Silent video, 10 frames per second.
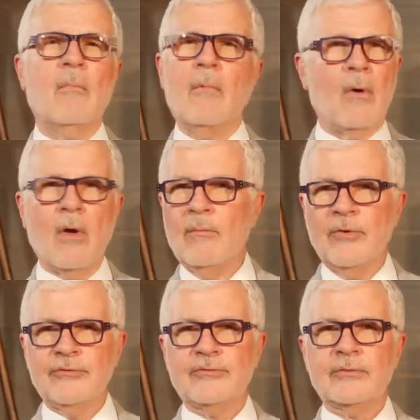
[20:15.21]

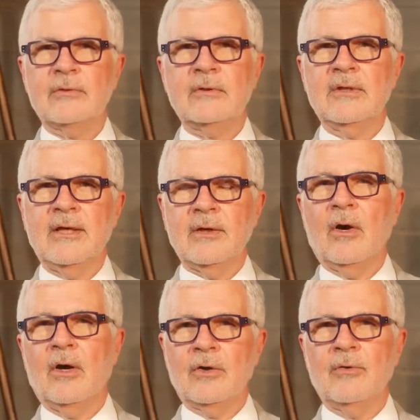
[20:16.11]
almost certainly an
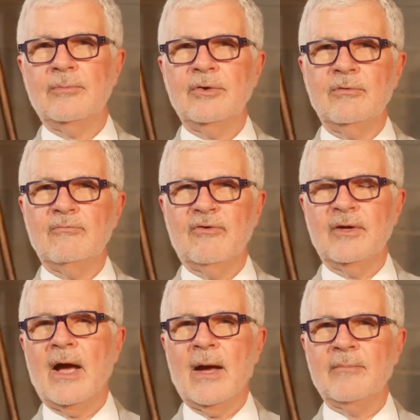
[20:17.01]
autoimmune
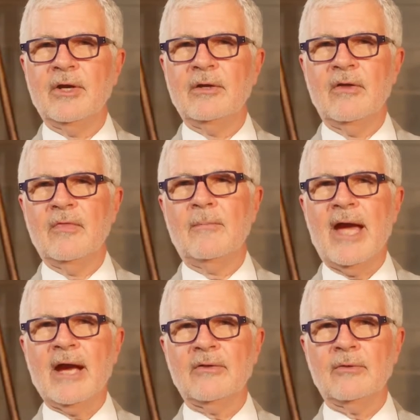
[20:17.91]
phenomenon in the
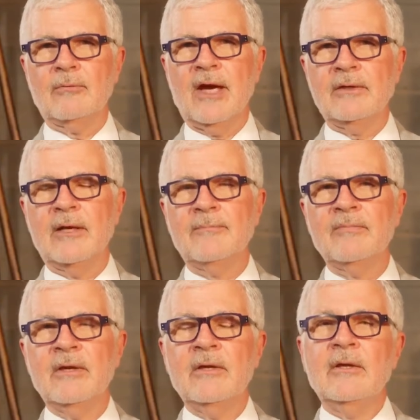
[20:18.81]
back of the retina.
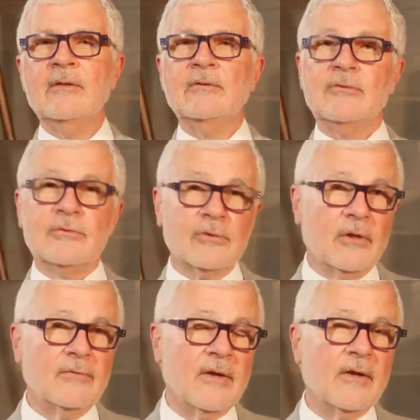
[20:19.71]
The
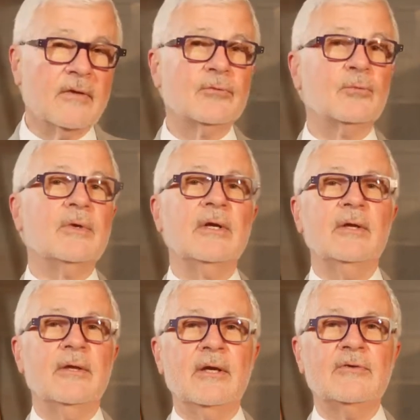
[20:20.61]
third thing that's
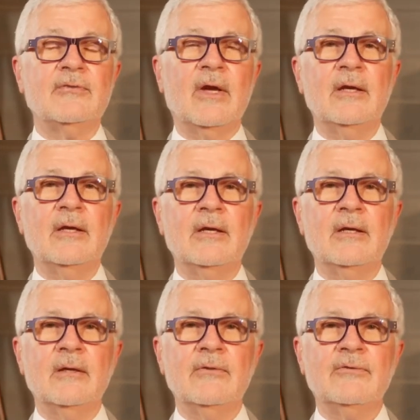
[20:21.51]
really exciting
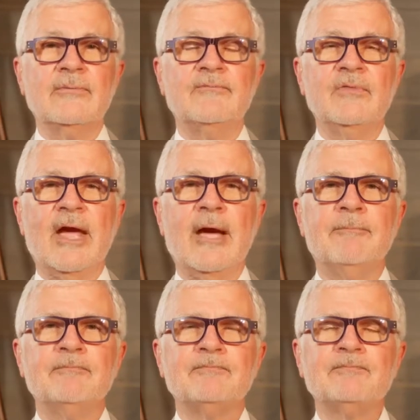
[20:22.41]
is
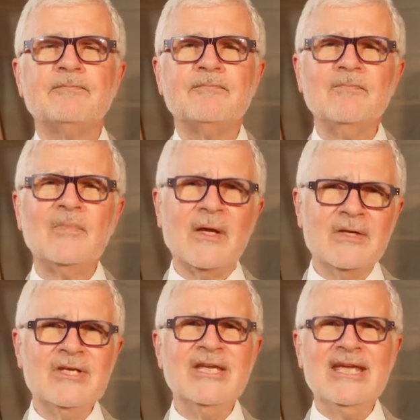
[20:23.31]
that
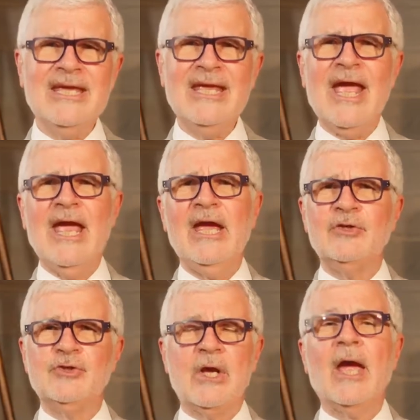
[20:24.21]

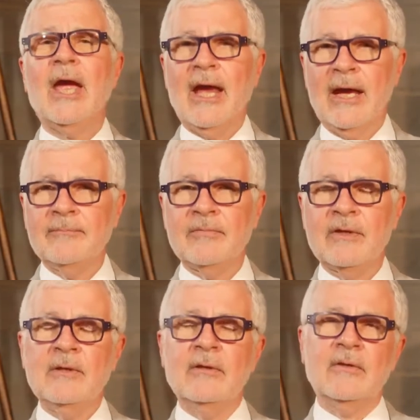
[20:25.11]
DHA,
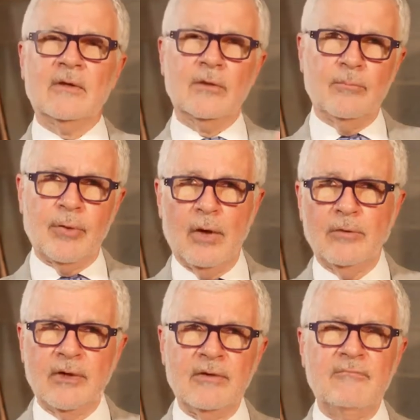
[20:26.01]
the
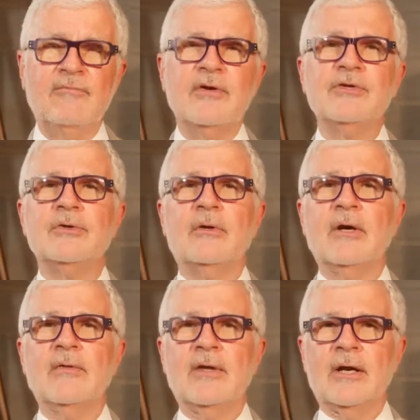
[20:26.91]
component in fish
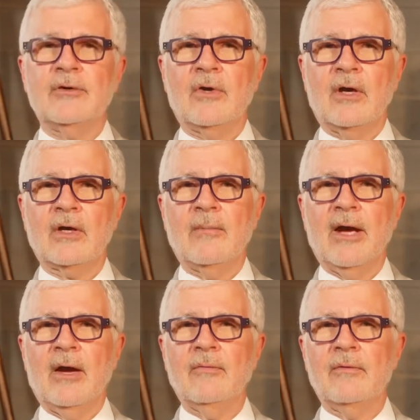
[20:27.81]
oil that I talk
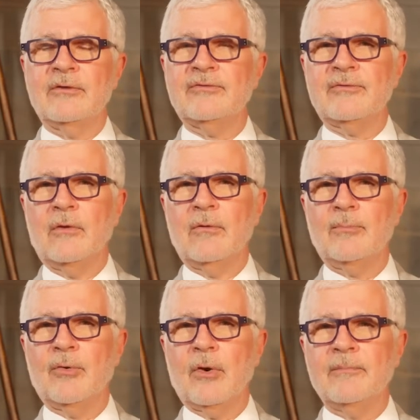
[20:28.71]
about that's so
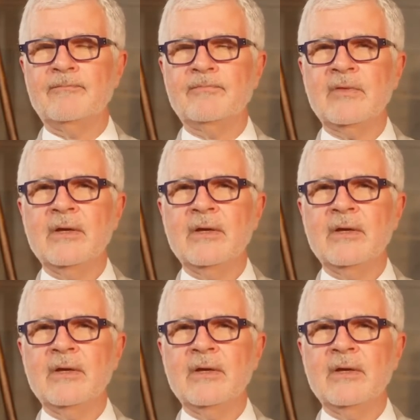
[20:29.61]
important,